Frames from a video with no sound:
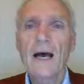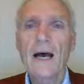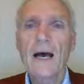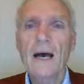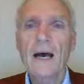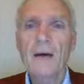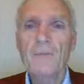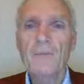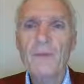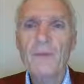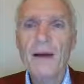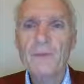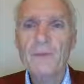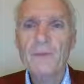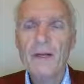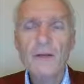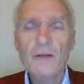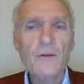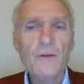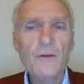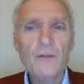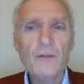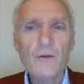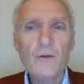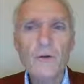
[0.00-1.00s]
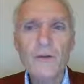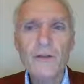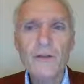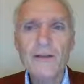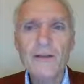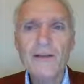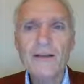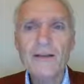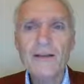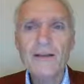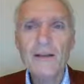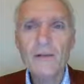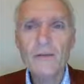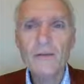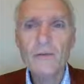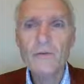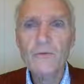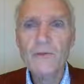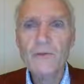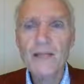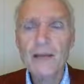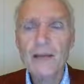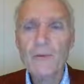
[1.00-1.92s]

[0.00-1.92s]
I'm not going to show you the details of the